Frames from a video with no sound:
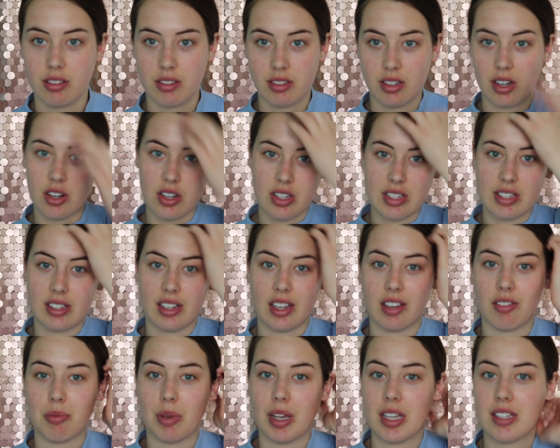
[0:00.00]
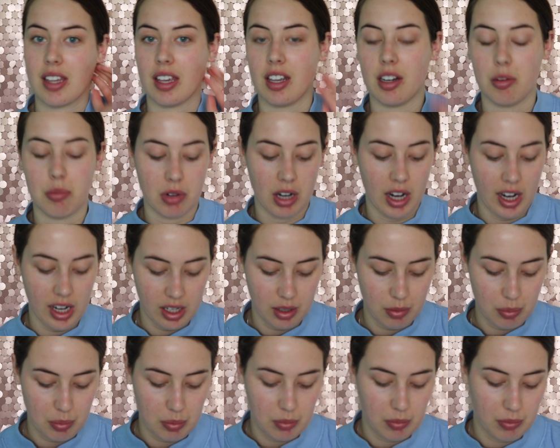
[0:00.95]
to just give my skin a break,
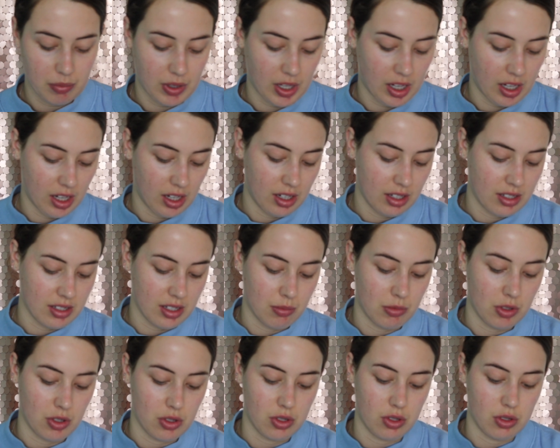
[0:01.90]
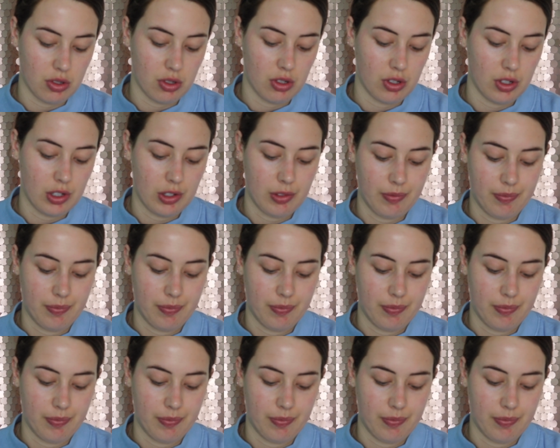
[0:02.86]
and I'm not sure